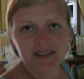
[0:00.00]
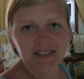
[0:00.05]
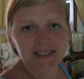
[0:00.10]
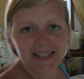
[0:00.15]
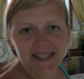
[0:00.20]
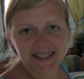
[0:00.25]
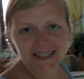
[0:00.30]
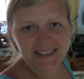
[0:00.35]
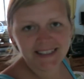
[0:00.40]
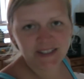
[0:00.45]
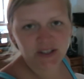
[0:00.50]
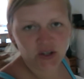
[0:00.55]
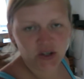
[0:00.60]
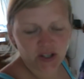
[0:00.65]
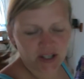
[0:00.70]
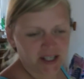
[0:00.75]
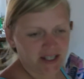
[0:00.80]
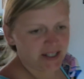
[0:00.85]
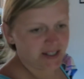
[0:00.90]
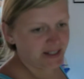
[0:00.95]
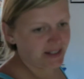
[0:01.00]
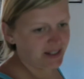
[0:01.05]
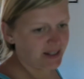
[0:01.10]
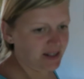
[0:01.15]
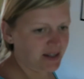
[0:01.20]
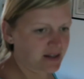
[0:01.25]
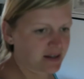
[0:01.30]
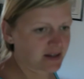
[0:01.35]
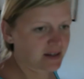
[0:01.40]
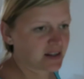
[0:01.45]
Tea is
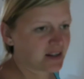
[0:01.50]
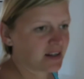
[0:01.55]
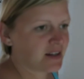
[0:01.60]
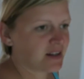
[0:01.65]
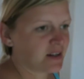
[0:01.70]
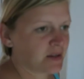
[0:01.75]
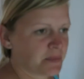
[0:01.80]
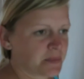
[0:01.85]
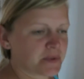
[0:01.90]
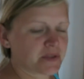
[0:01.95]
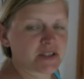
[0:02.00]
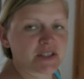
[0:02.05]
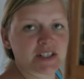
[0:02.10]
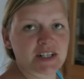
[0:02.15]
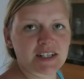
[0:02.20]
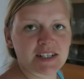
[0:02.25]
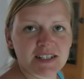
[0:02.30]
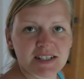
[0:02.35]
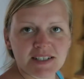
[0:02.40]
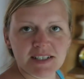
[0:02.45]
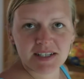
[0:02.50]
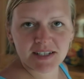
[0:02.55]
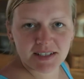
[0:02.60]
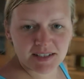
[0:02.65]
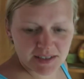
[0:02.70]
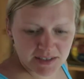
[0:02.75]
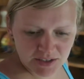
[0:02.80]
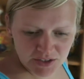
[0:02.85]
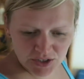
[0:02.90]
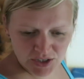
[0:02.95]
cooking. Just gonna
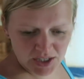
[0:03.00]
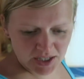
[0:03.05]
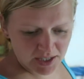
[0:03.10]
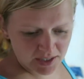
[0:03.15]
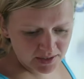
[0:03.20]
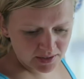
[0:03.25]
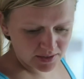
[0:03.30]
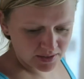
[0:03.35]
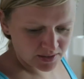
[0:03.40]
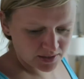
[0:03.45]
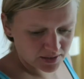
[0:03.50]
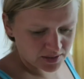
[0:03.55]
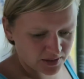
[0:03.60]
sit and chill